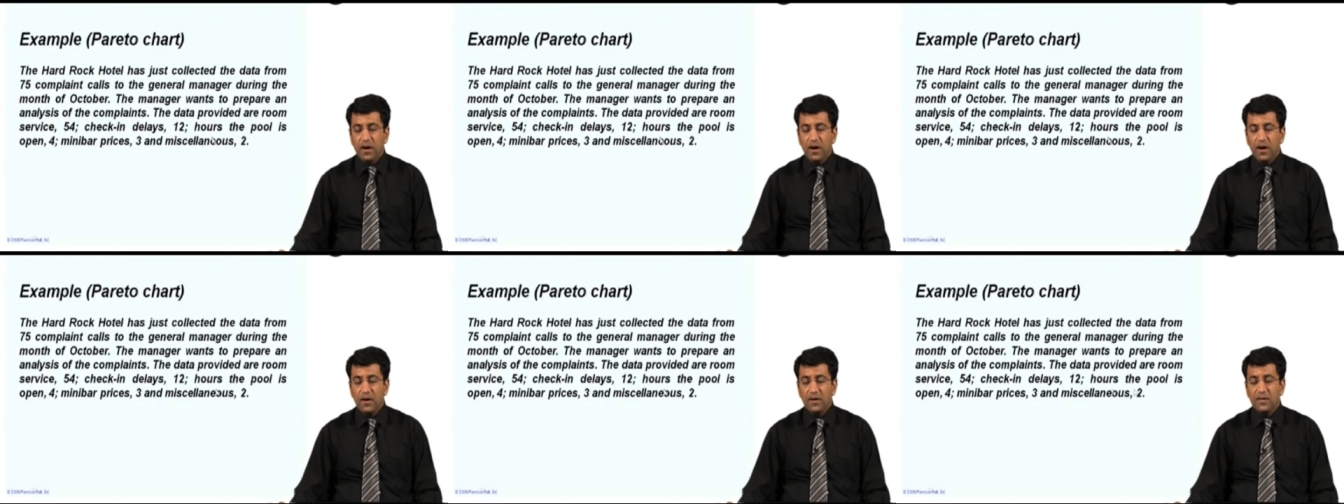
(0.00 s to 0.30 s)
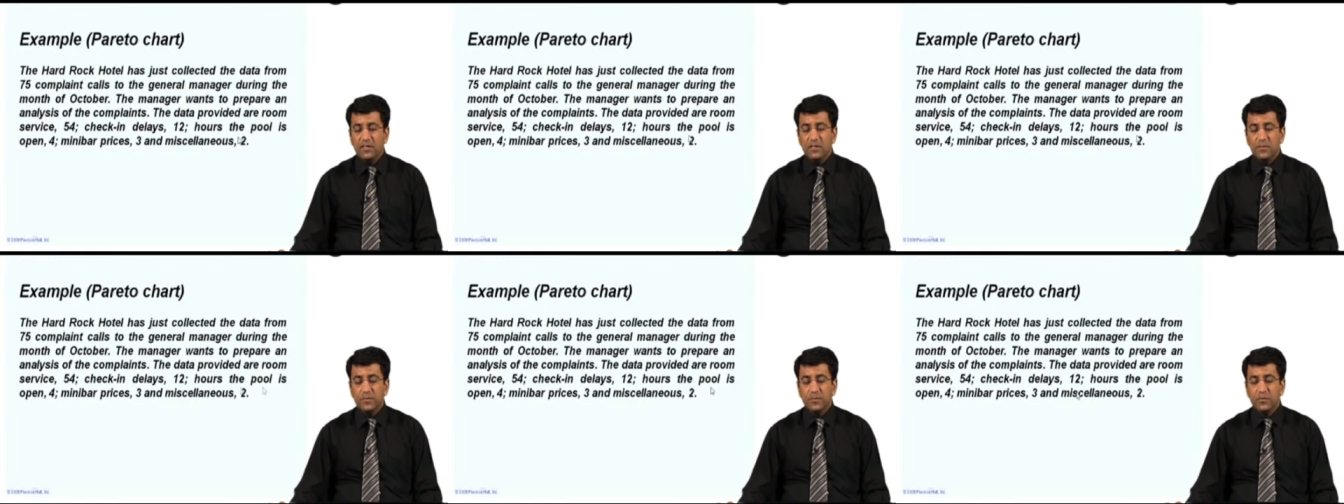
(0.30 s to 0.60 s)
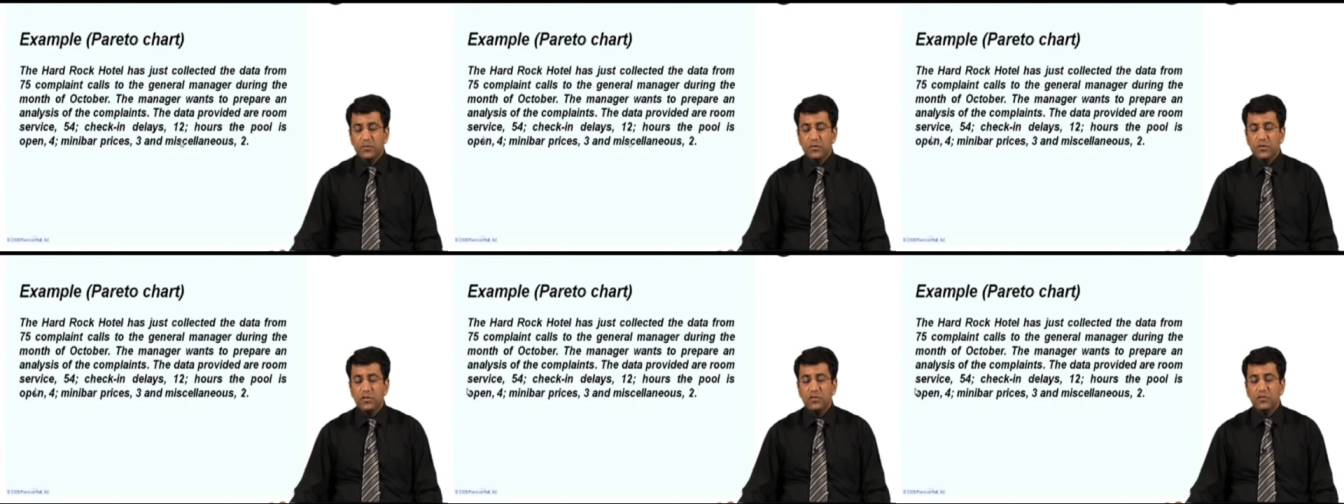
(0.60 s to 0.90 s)
Are the
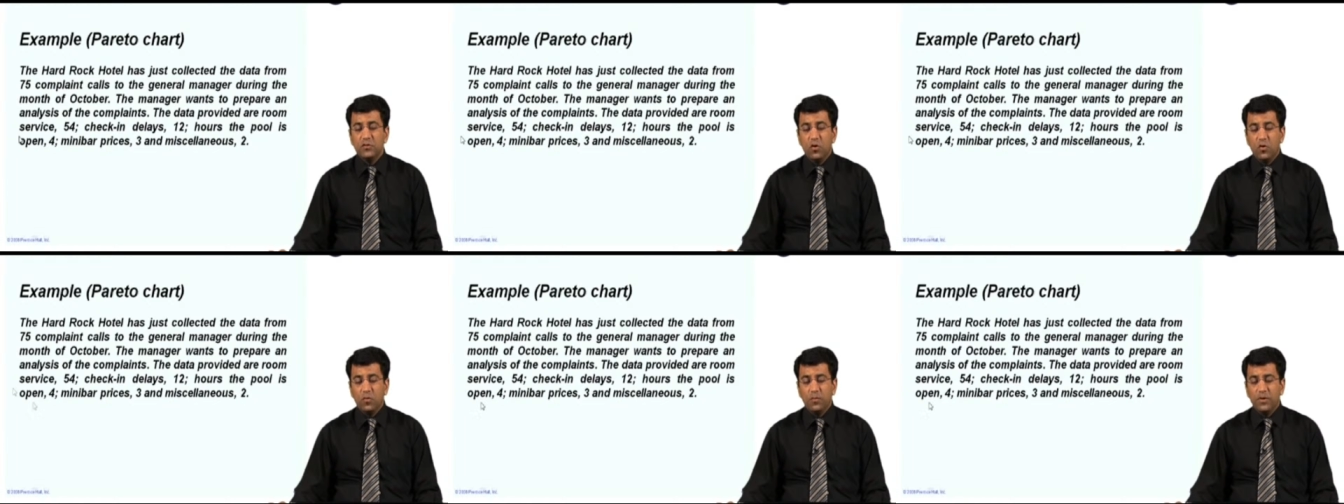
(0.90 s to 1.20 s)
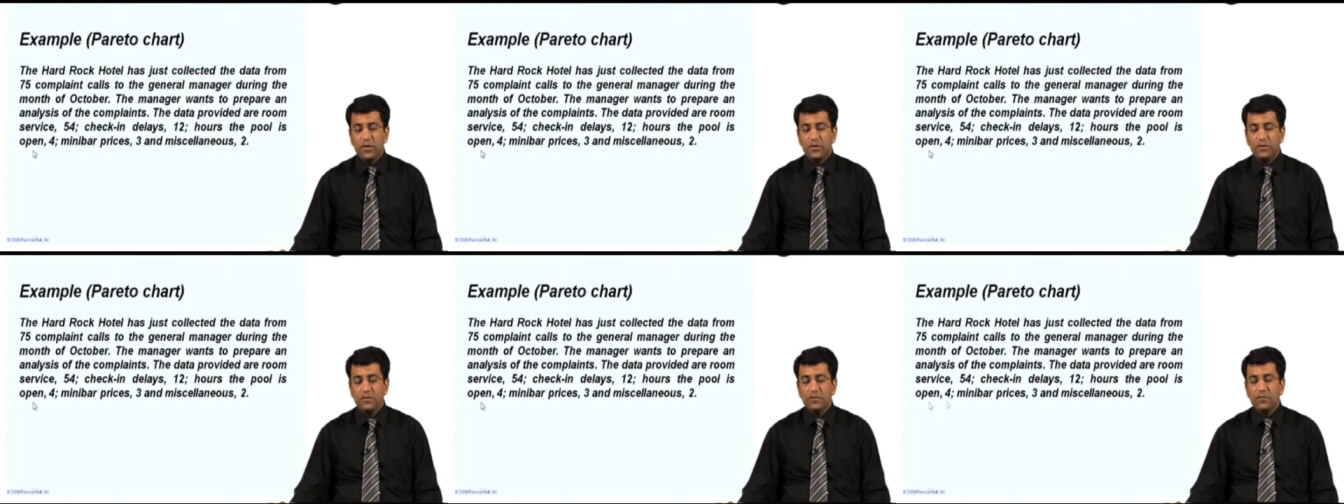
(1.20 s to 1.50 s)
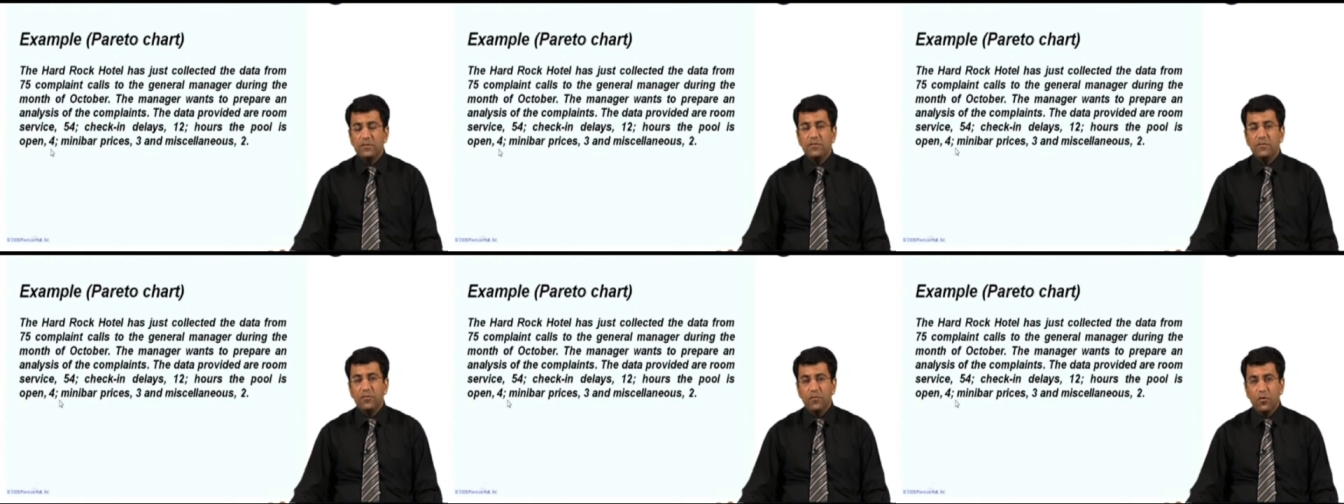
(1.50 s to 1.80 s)
pool is
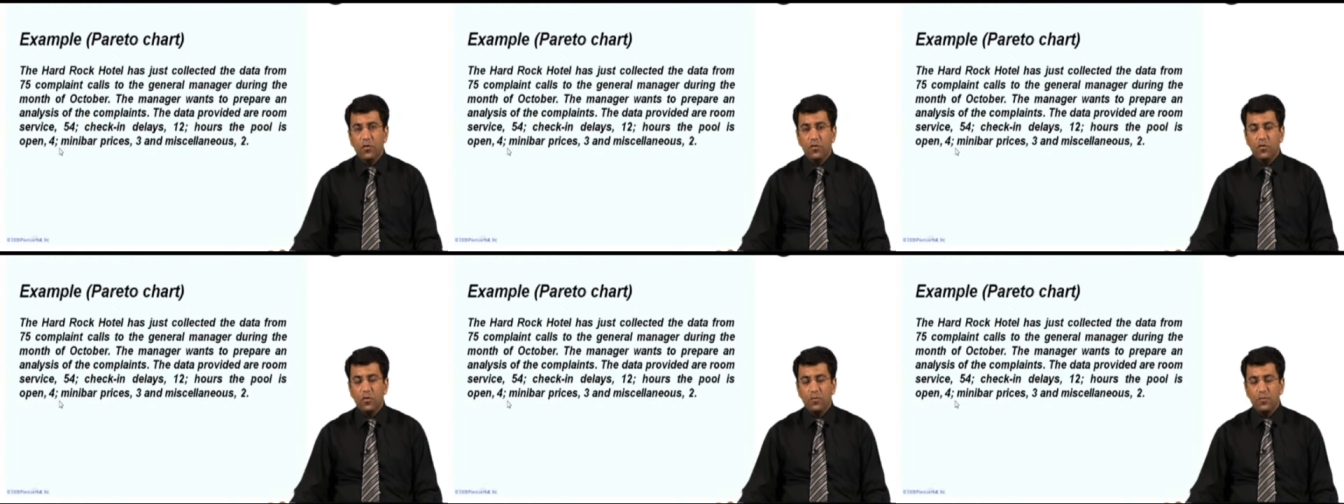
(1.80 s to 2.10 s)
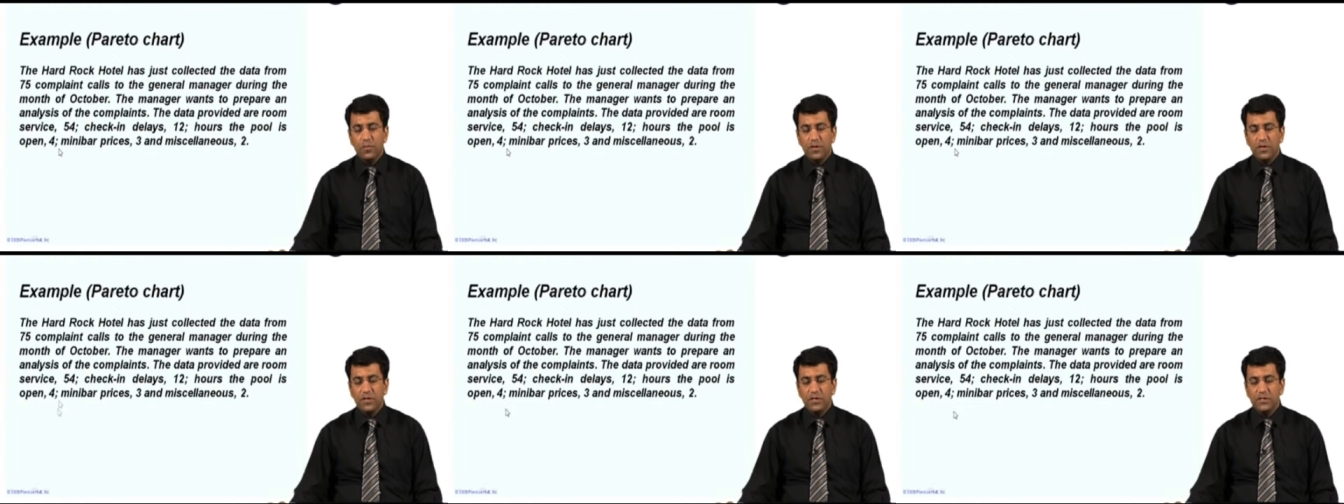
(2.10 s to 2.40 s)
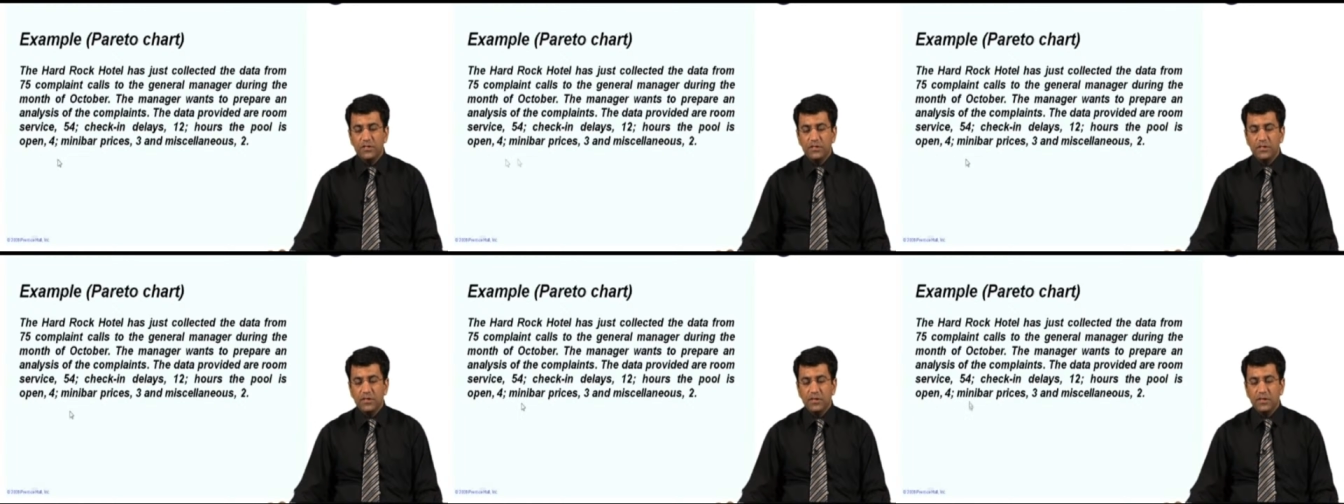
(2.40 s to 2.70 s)
open 4
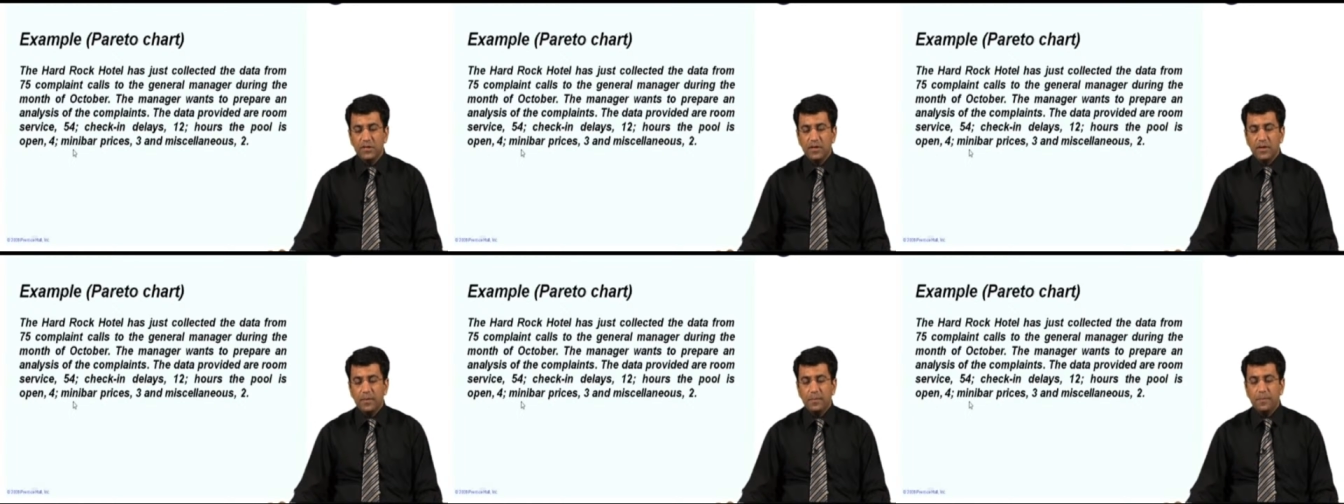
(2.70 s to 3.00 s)
complaints.